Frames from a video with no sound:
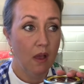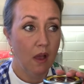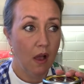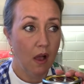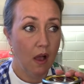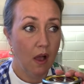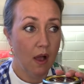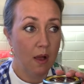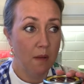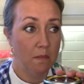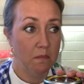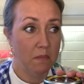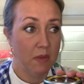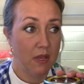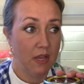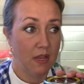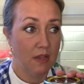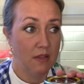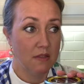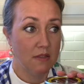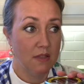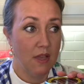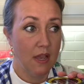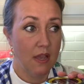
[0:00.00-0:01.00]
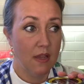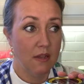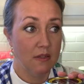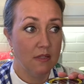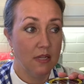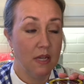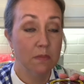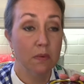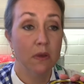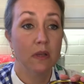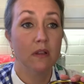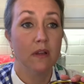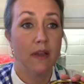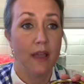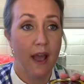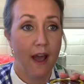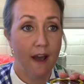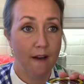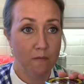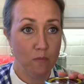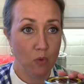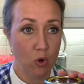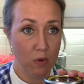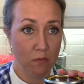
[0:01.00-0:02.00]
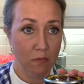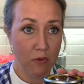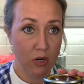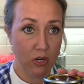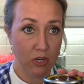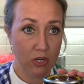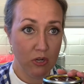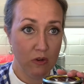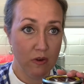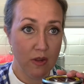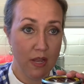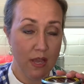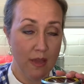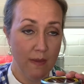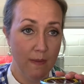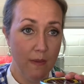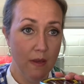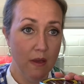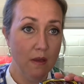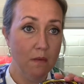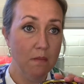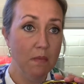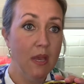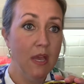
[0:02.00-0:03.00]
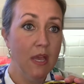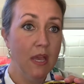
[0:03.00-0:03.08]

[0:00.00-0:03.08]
um, because they typically have more mercury in them.